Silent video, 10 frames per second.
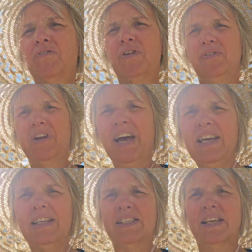few
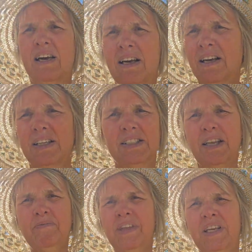days
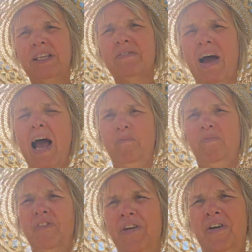some things have
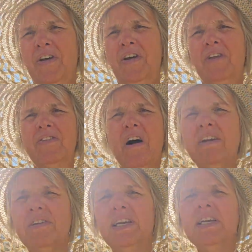happened that I
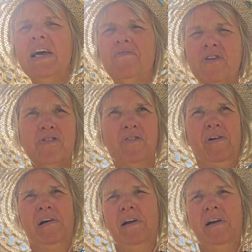could never have